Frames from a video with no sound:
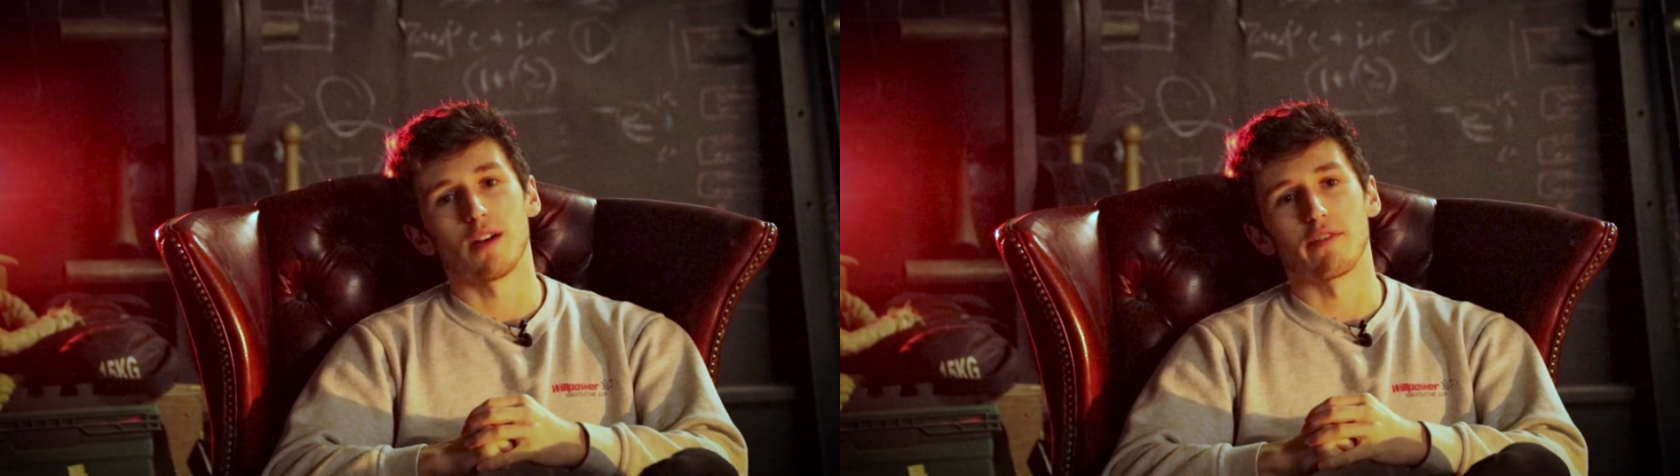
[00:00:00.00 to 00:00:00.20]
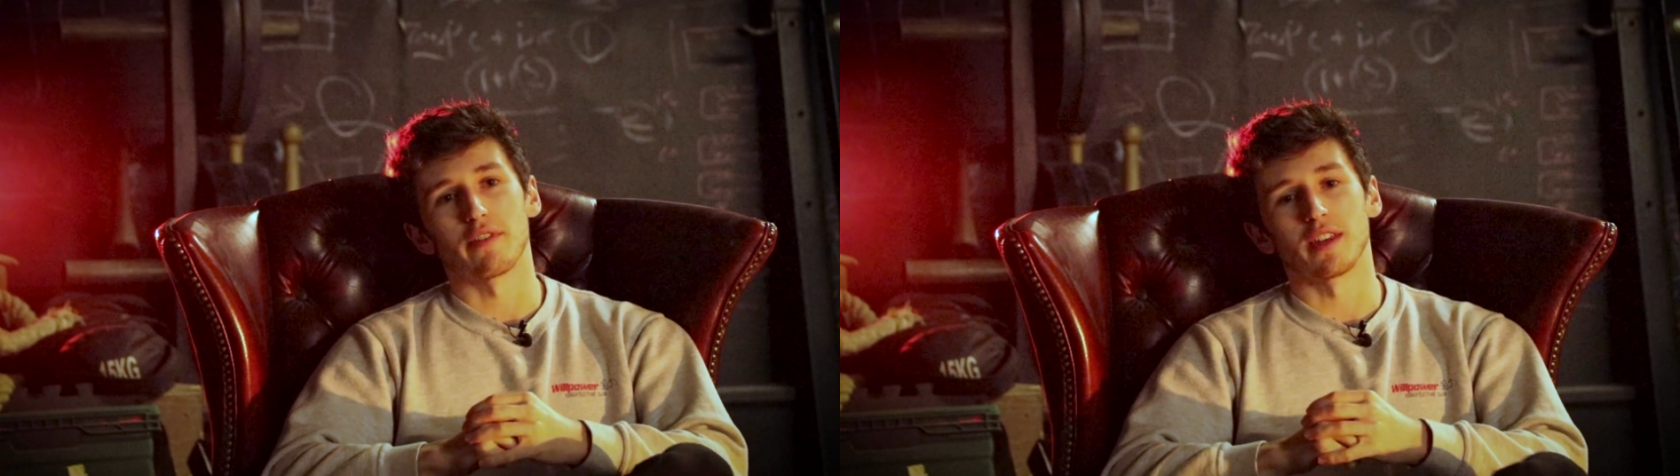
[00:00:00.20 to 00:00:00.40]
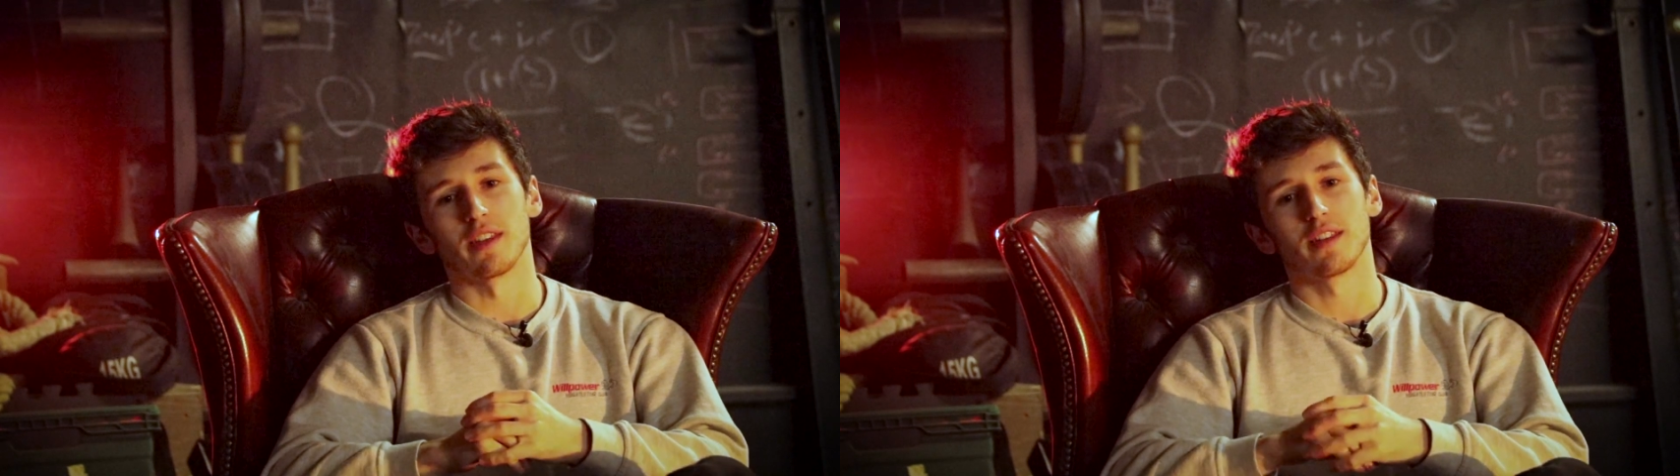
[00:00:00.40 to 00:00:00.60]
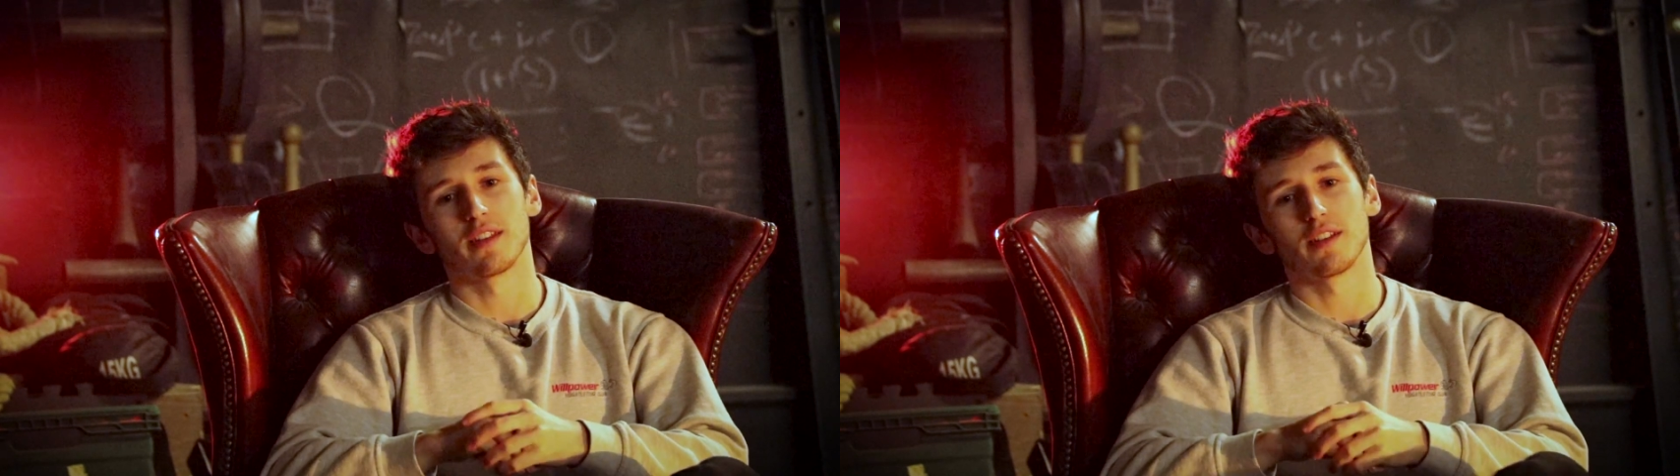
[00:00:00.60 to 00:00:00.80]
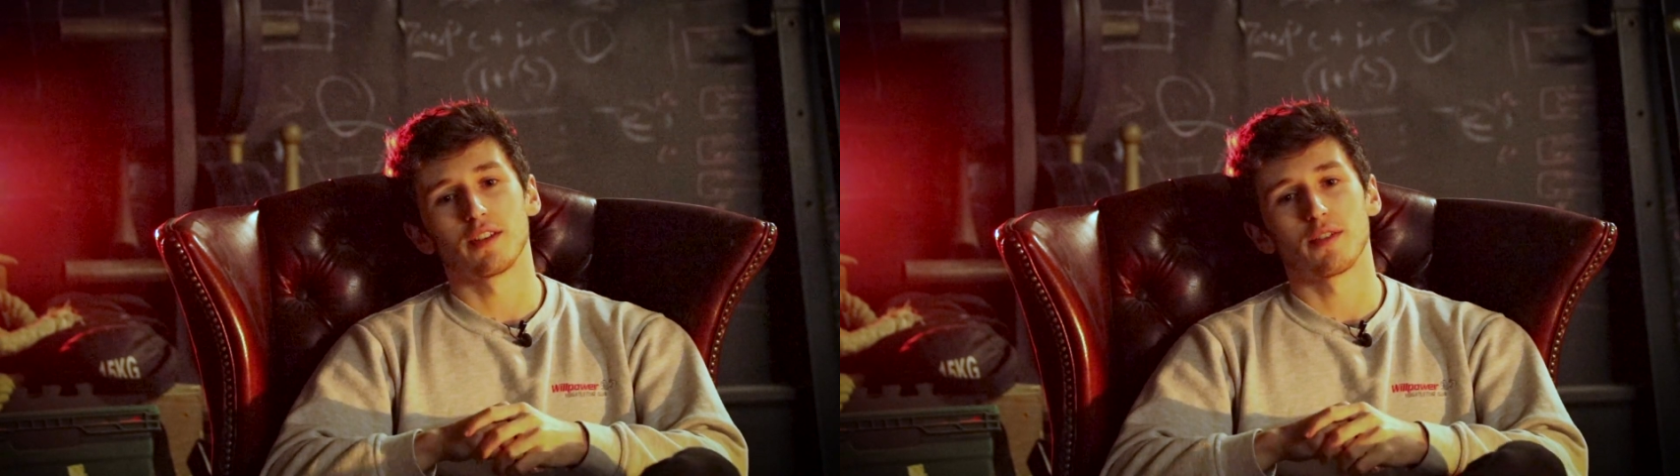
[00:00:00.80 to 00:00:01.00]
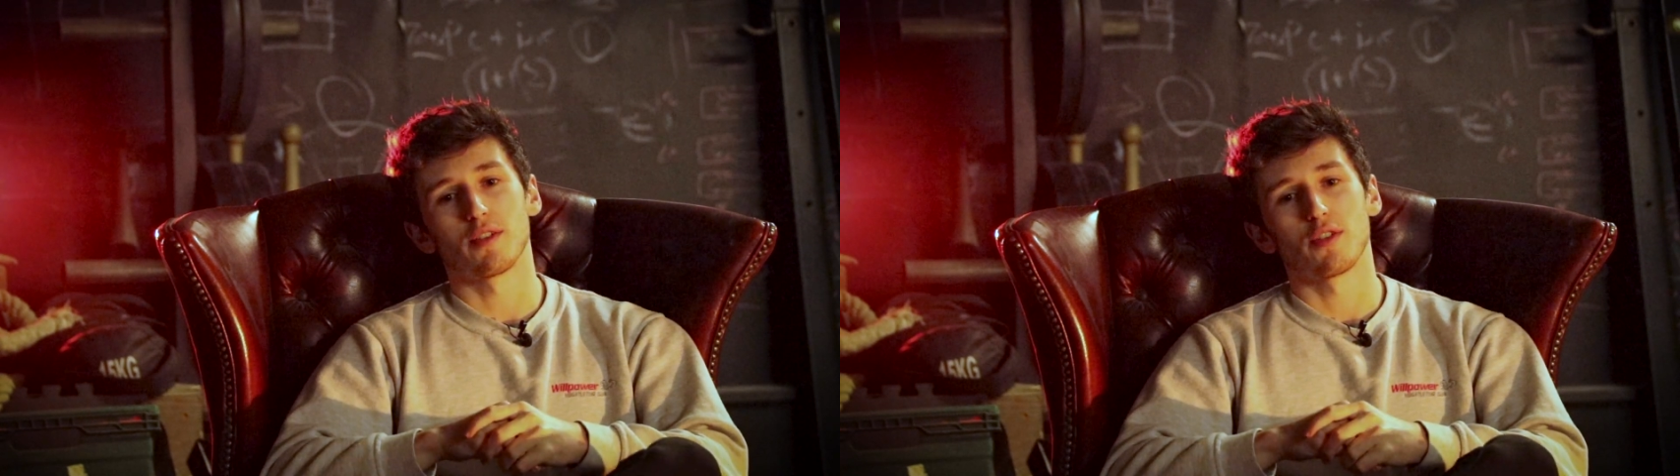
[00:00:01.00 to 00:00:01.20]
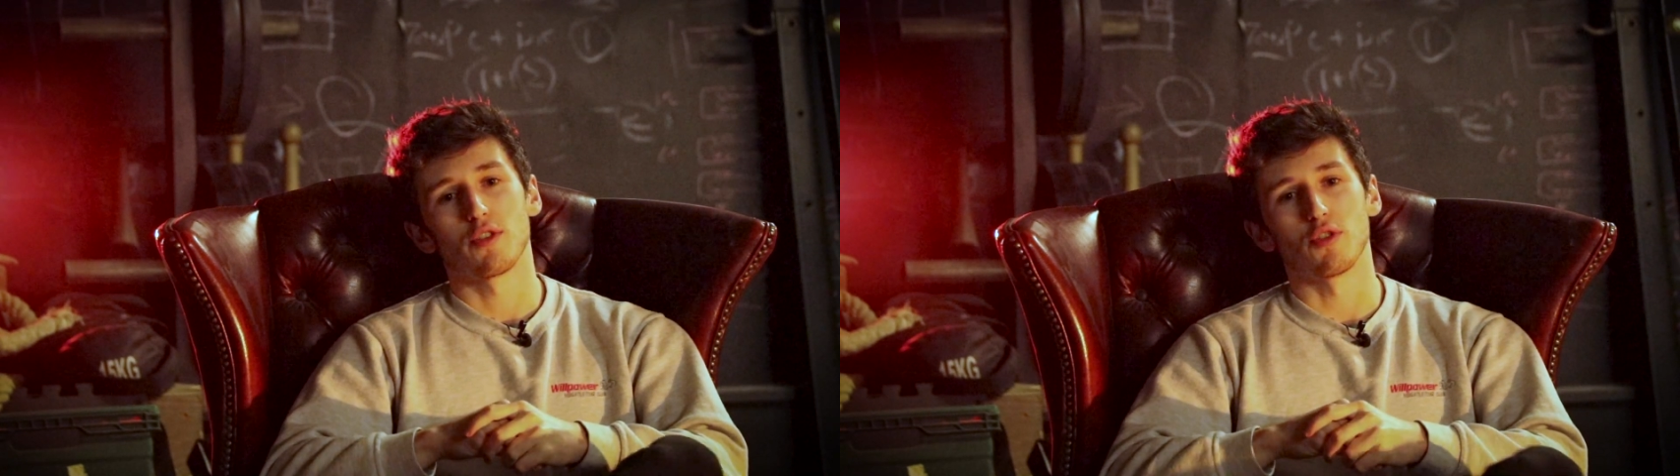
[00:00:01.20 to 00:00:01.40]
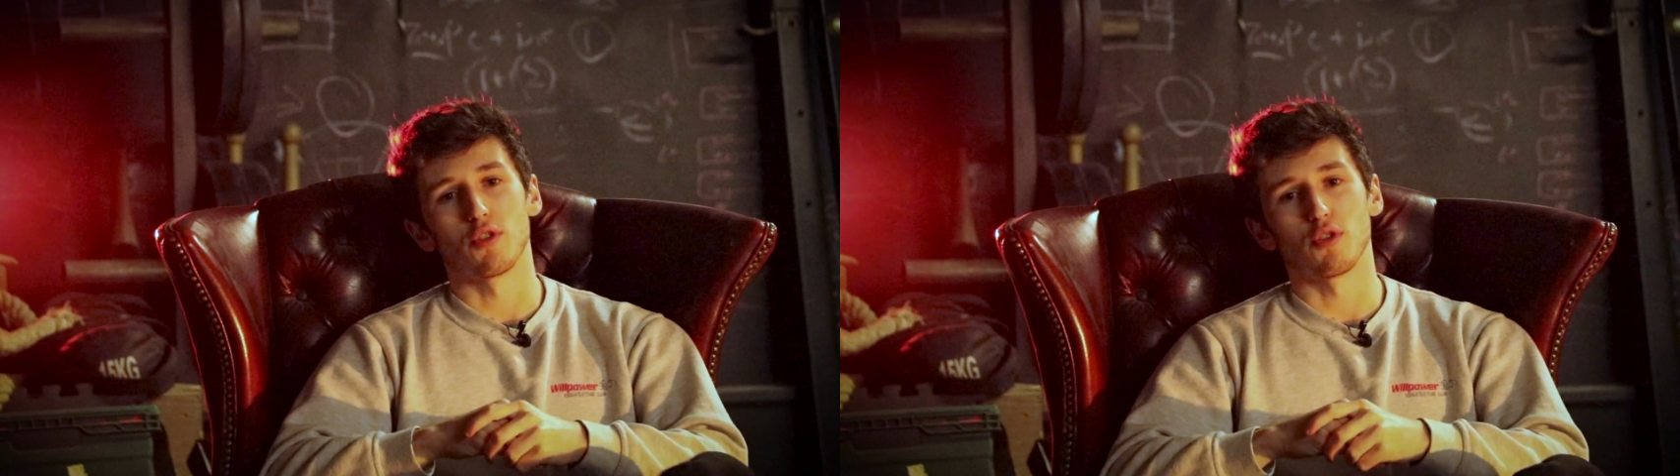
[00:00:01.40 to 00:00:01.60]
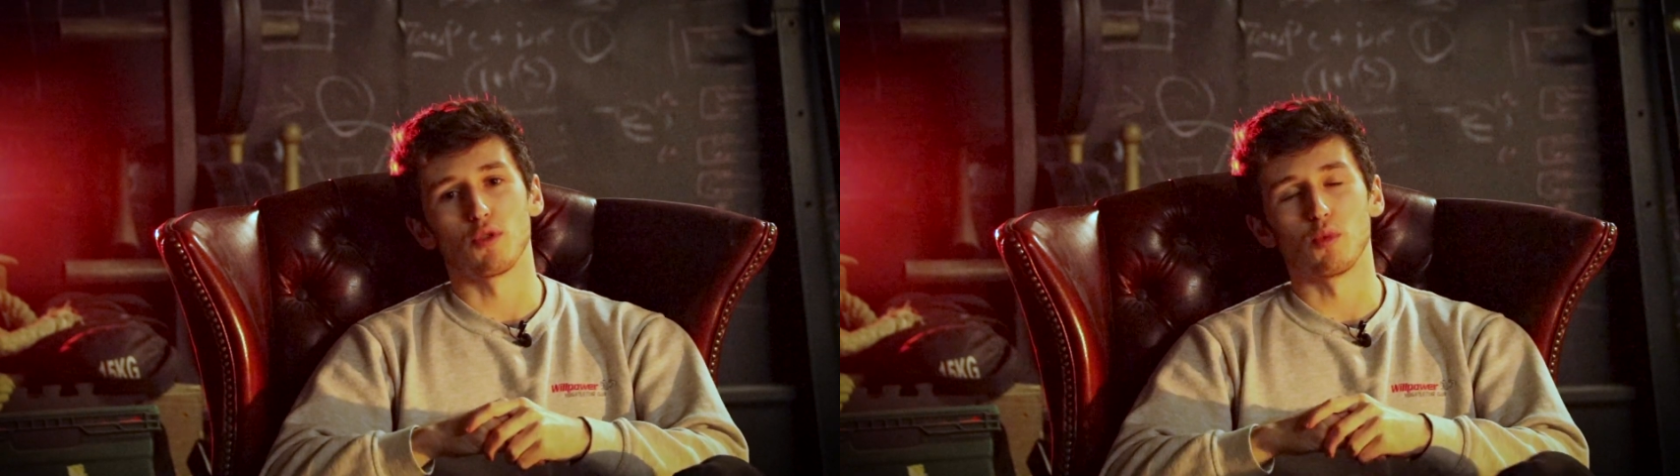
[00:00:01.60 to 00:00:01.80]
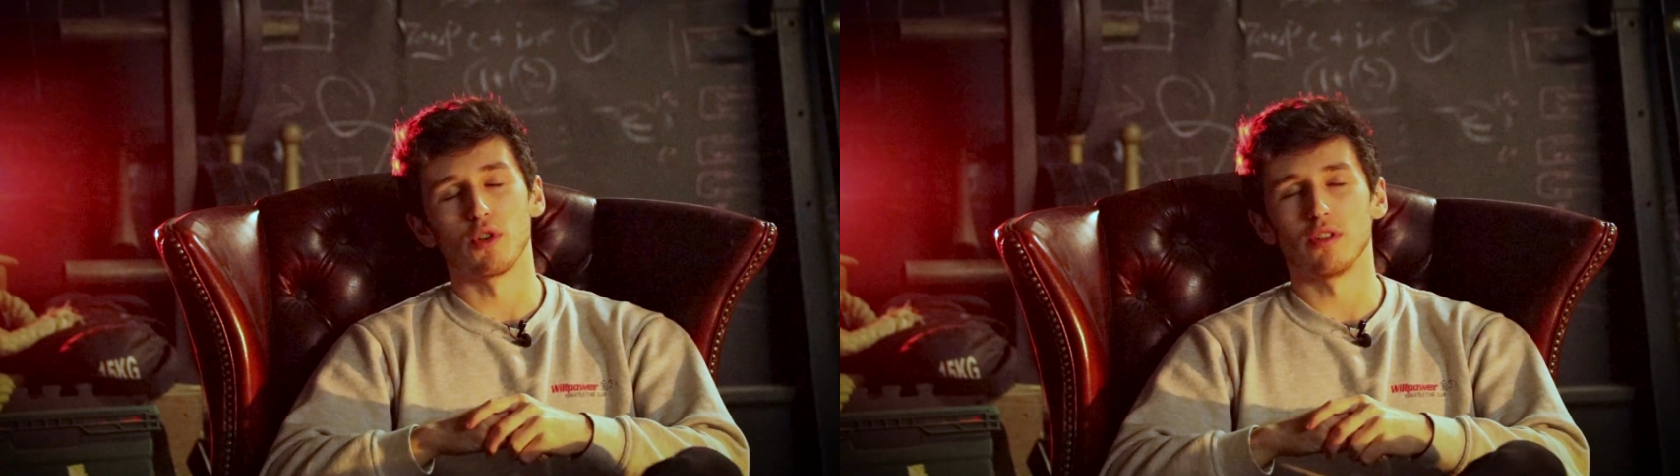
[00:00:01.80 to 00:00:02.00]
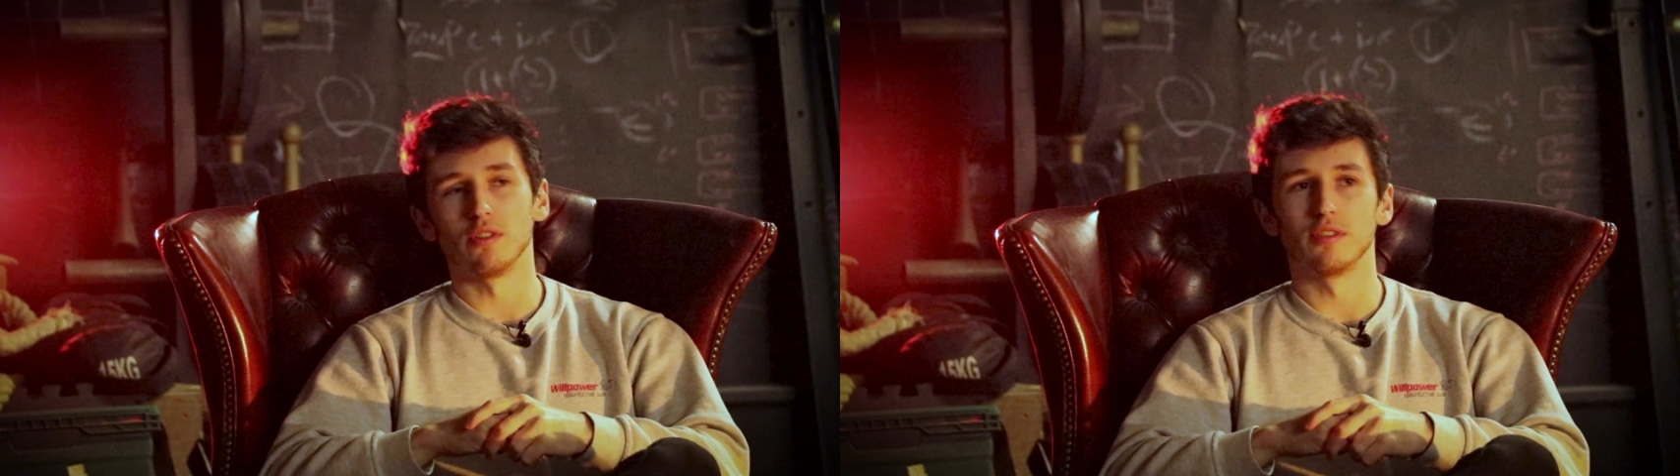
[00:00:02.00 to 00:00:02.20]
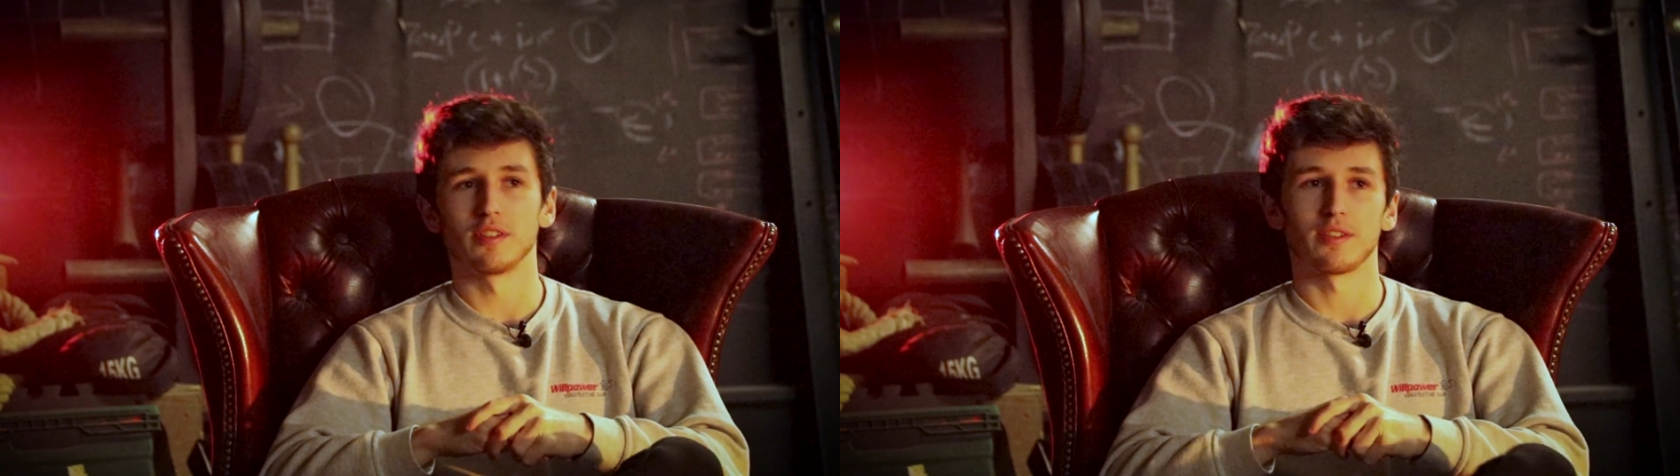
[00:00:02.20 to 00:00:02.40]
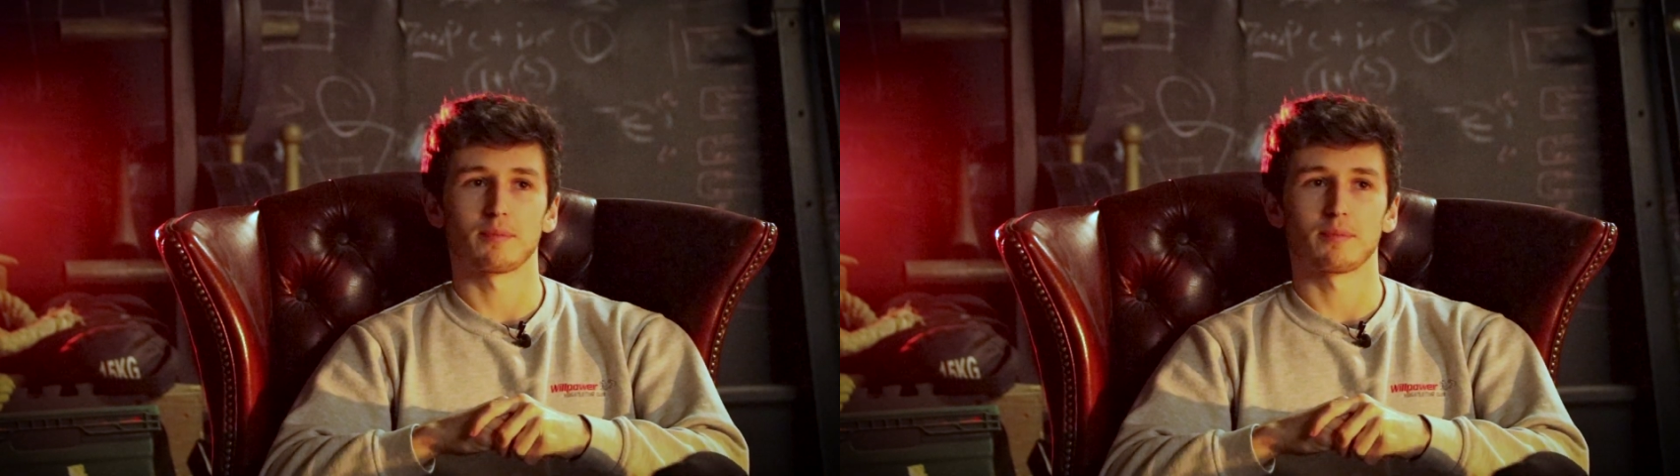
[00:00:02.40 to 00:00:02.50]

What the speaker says: I think the world